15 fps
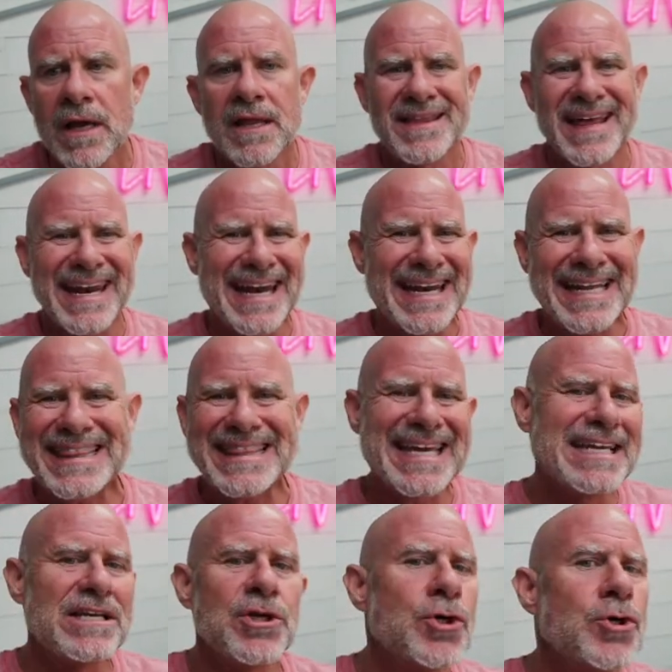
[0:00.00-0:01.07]
that
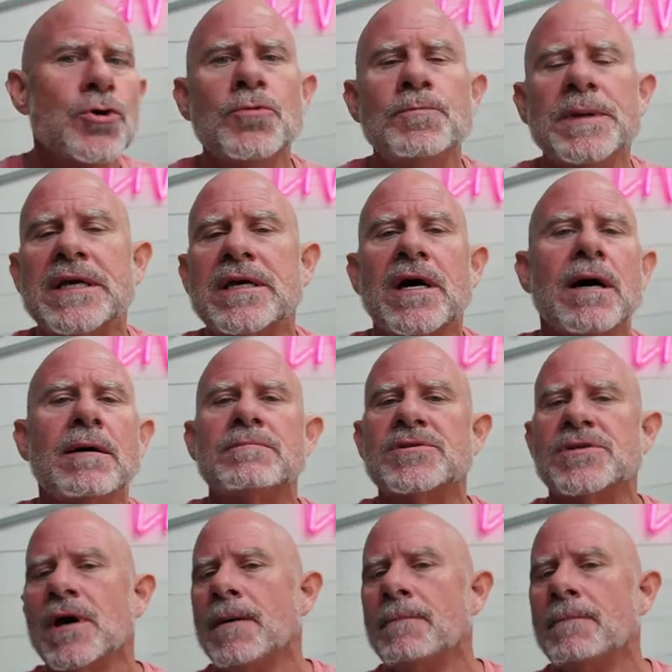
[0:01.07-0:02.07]
anything new becomes